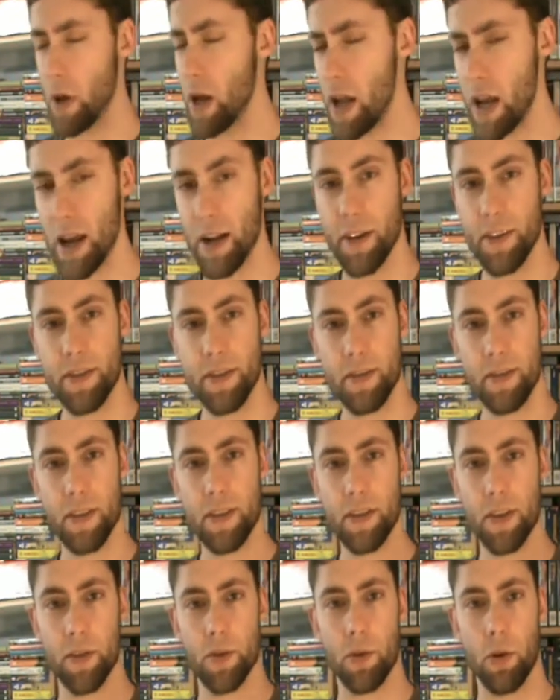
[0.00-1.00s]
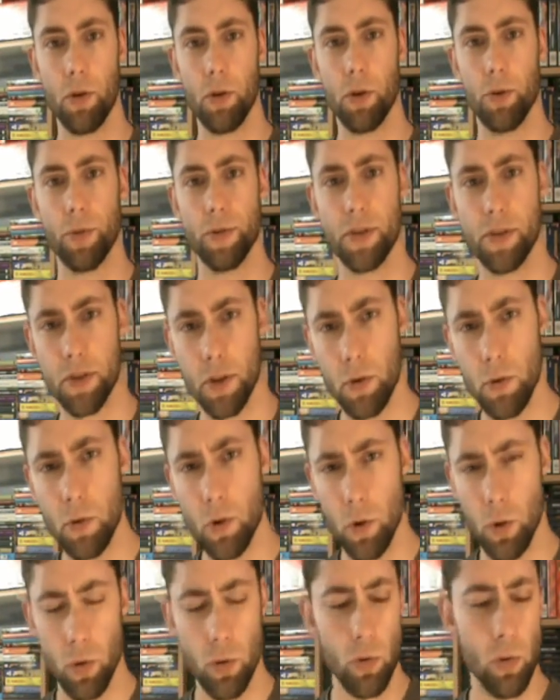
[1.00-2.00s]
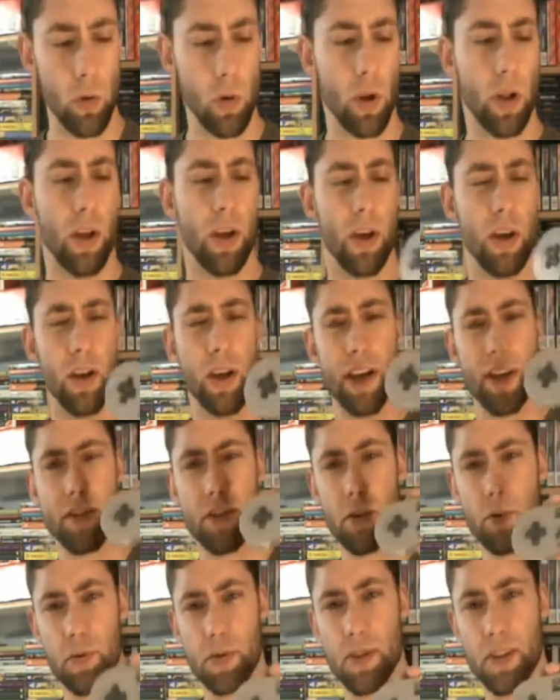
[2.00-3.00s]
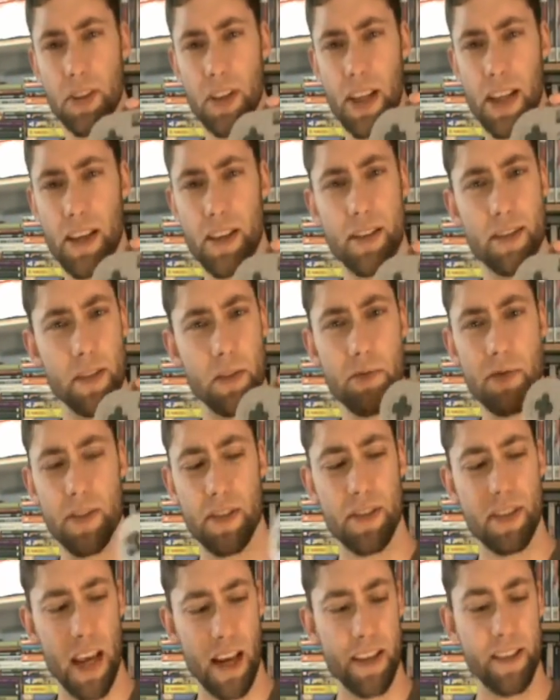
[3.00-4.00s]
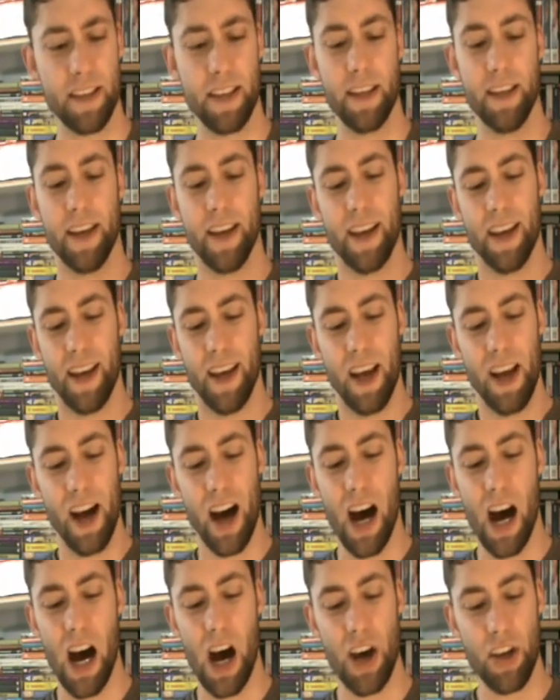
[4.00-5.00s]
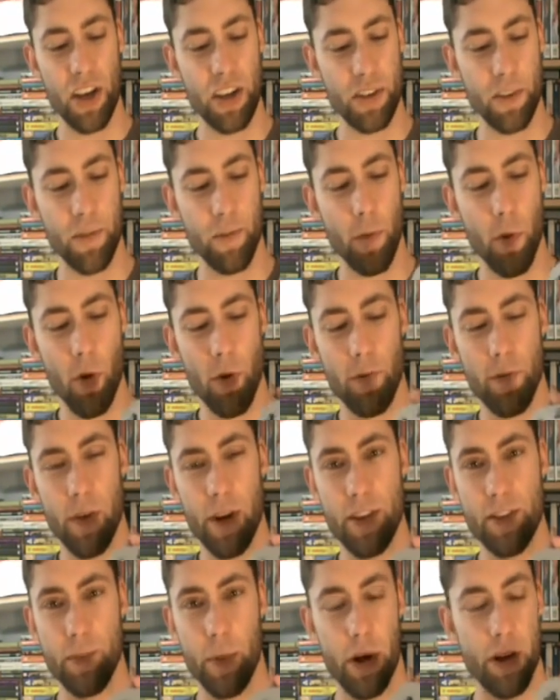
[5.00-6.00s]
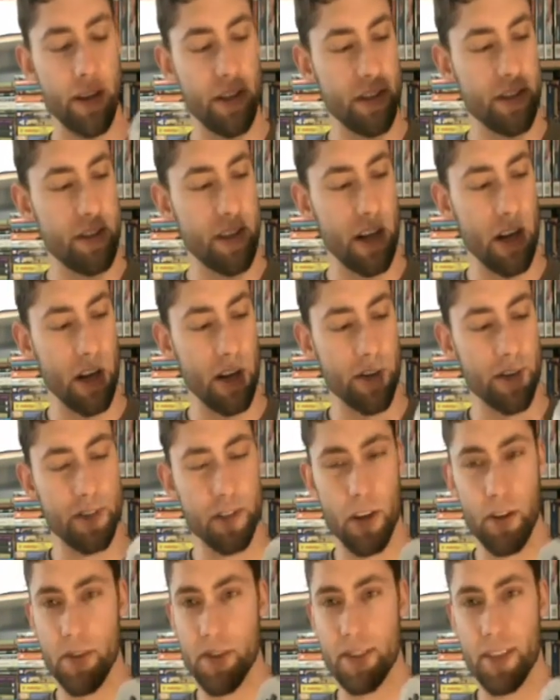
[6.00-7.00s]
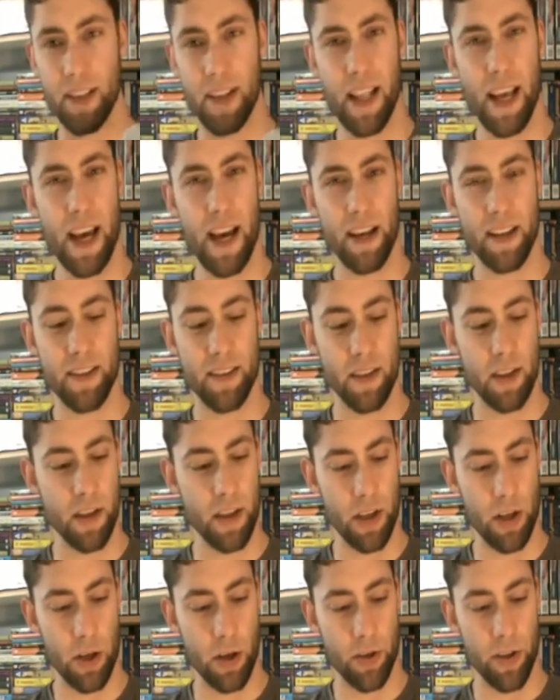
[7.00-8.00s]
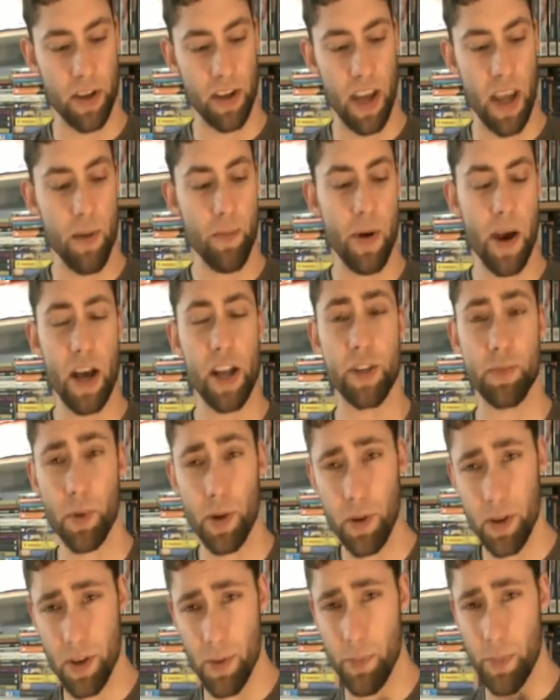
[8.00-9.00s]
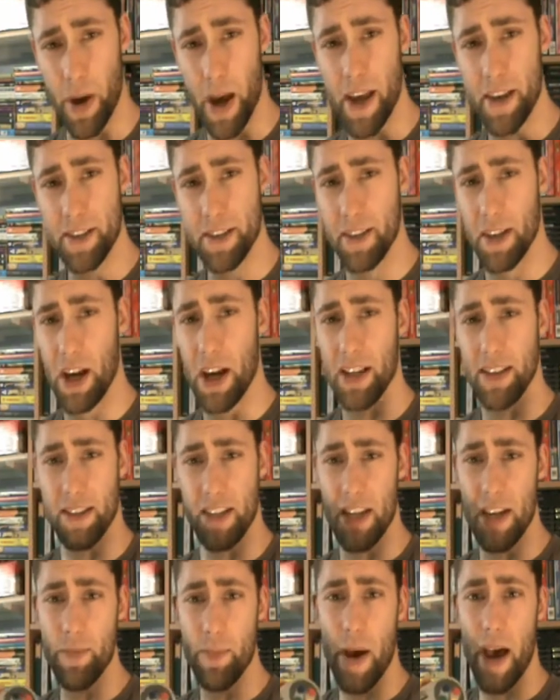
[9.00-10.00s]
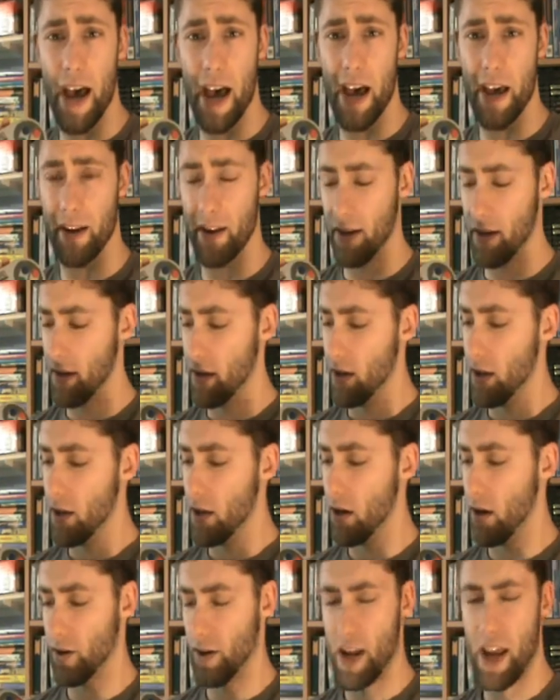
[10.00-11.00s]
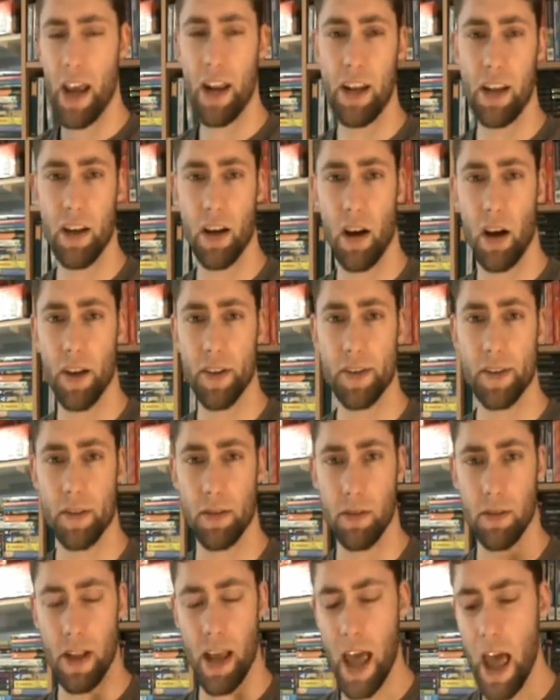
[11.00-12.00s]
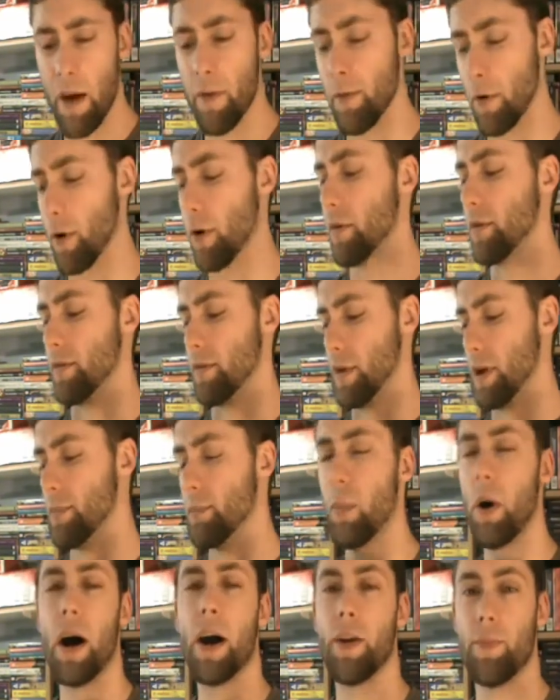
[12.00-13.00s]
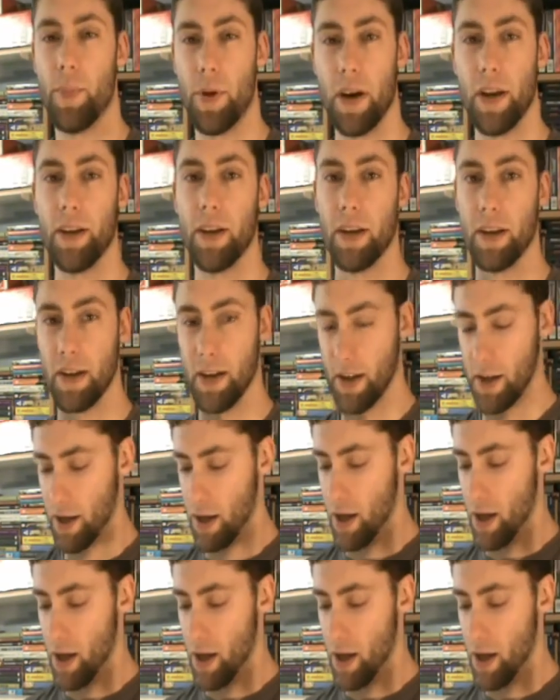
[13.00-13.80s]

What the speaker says: Man, this controller was so cool. It's so sleek, so sexy. You got the 4 face buttons here, start and select. The Gamepad is probably the best D-pad on any console ever, in my opinion.